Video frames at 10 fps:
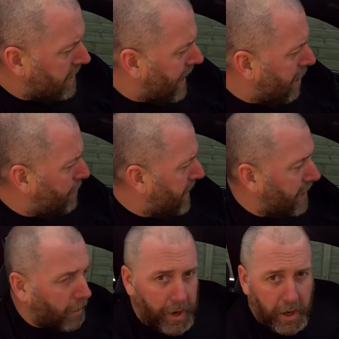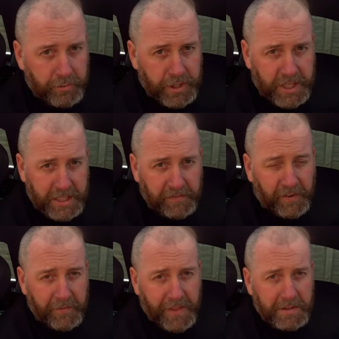Now, being on
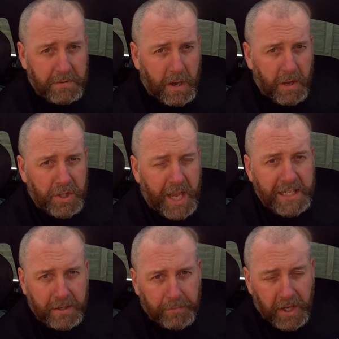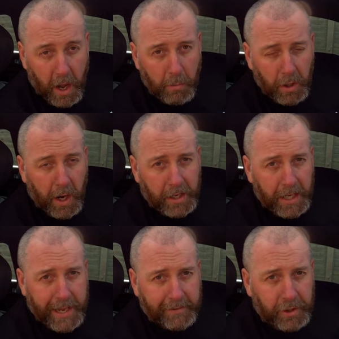165,000 miles, that is something I will
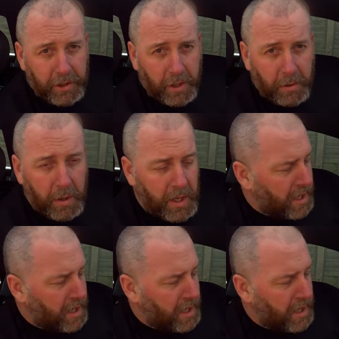likely have to do